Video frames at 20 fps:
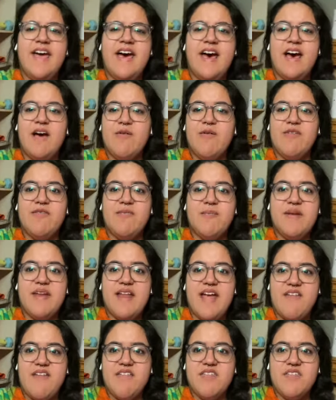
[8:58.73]
We've been
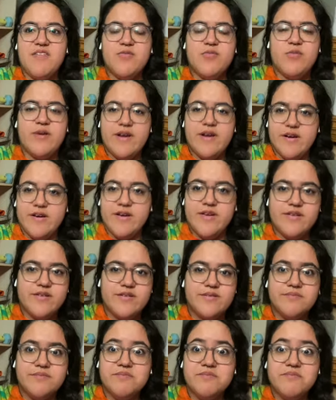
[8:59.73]
having this
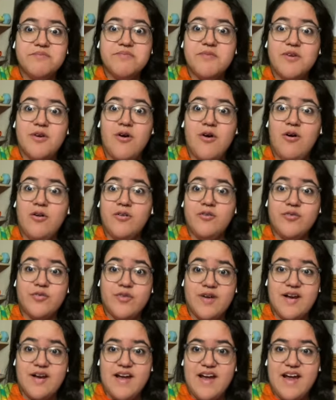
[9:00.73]
weird cold
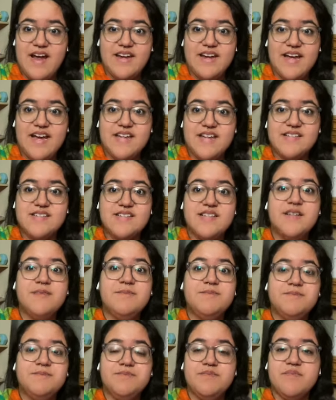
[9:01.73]
front, I guess.
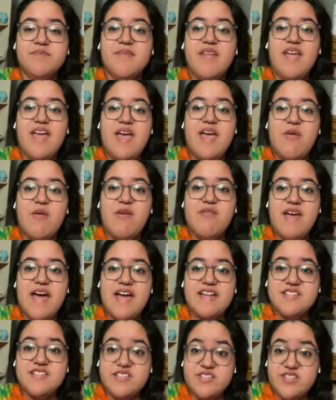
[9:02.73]
And we've
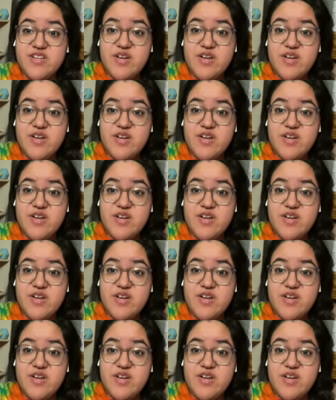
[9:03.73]
had snow